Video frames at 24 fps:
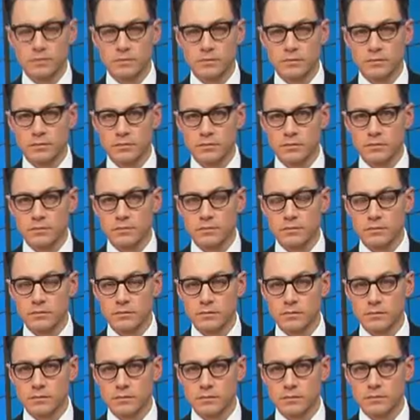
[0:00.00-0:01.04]

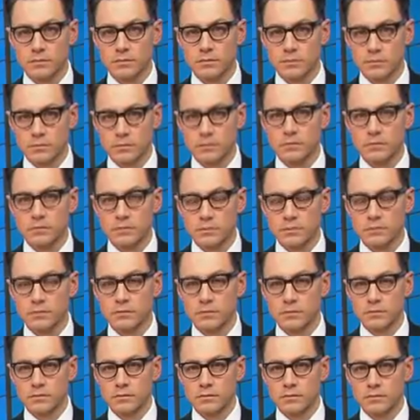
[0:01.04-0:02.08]

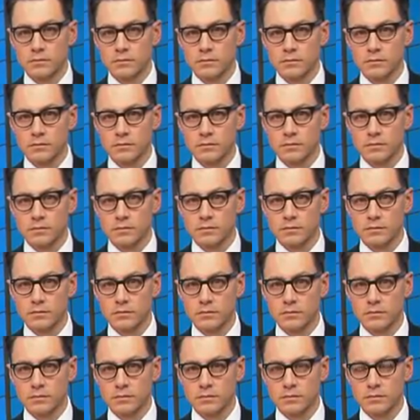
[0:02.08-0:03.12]

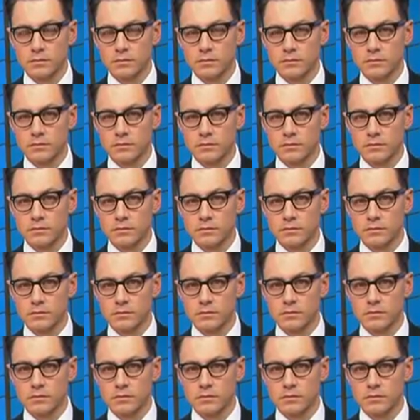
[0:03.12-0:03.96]
(silent)